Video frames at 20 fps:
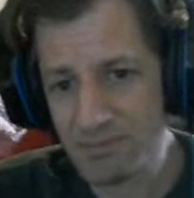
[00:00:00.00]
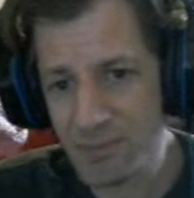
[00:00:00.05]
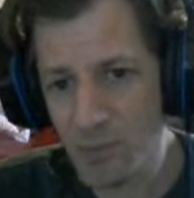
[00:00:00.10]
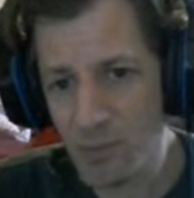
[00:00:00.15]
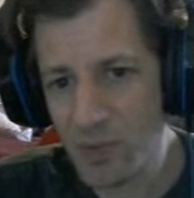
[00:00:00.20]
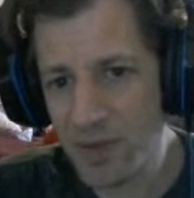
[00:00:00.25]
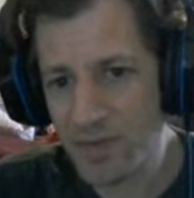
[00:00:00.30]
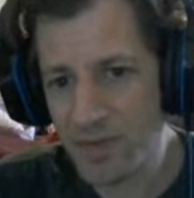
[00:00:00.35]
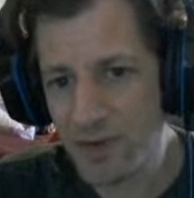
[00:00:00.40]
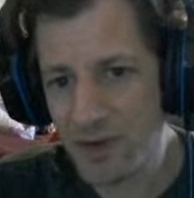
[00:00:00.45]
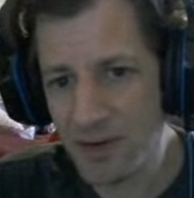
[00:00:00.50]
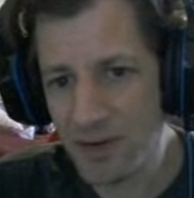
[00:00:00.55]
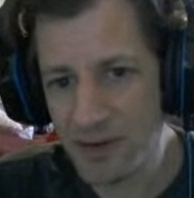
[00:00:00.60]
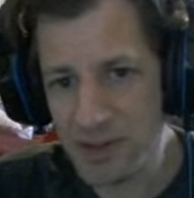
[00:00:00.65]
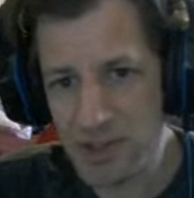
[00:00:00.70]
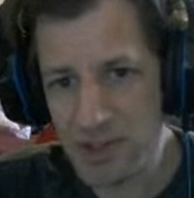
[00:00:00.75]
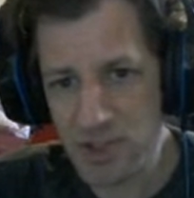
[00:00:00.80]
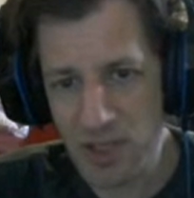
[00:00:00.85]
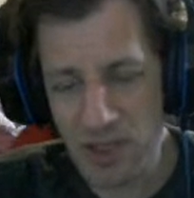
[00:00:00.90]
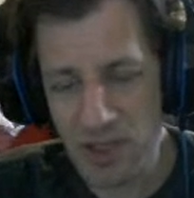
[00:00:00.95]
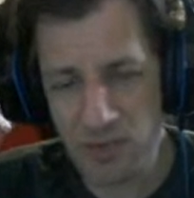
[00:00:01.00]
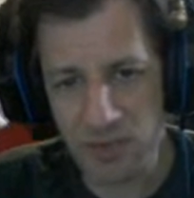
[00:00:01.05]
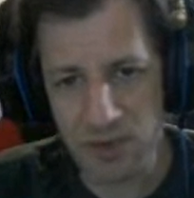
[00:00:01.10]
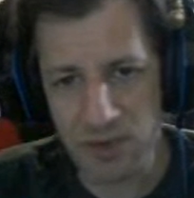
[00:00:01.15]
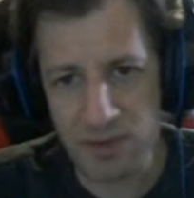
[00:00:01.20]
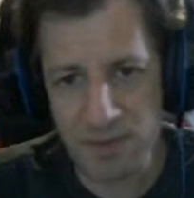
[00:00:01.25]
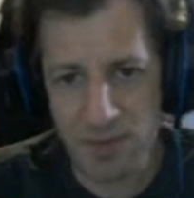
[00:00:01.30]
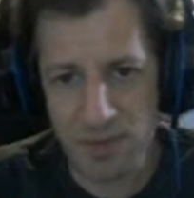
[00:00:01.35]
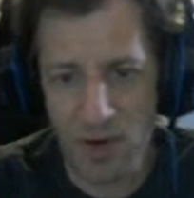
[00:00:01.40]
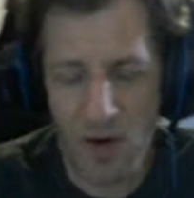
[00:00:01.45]
whatever you call it,
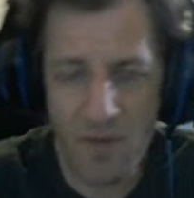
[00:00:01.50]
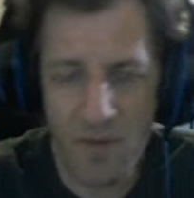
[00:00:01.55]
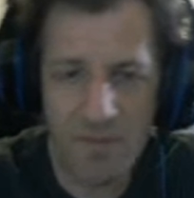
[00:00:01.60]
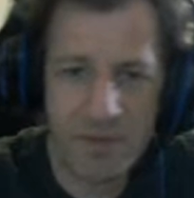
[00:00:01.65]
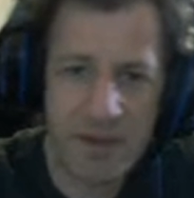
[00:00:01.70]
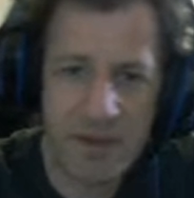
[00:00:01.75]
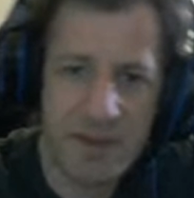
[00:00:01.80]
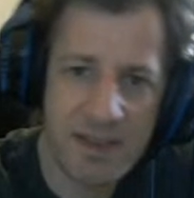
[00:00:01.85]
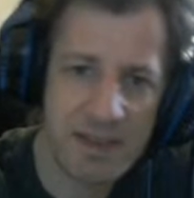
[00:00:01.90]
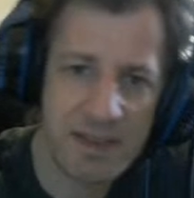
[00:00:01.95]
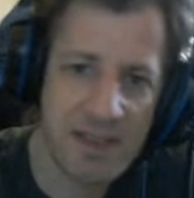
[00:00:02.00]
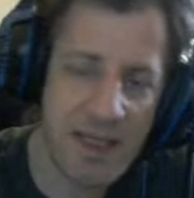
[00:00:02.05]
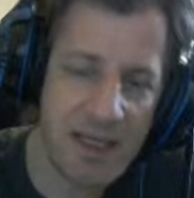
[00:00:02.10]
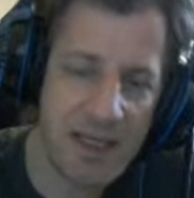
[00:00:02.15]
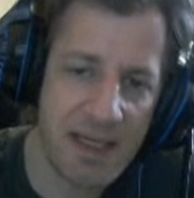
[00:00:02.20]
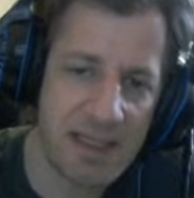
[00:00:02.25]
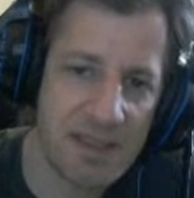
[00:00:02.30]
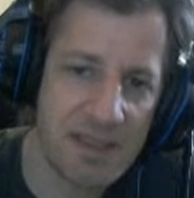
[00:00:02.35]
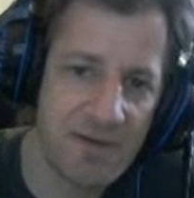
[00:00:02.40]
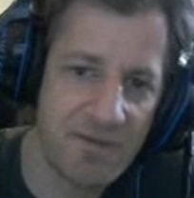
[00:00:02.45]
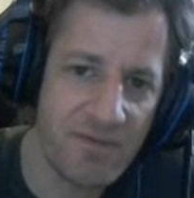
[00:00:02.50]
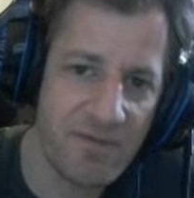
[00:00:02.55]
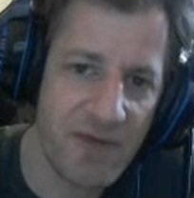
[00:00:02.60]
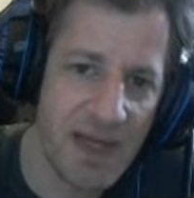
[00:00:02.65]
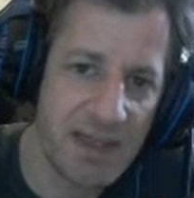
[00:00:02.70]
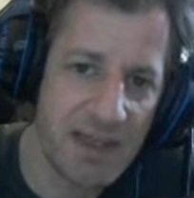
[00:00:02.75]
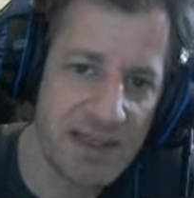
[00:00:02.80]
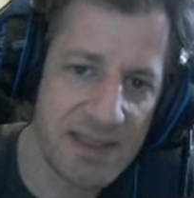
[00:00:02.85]
genre. Hopefully this thing can defend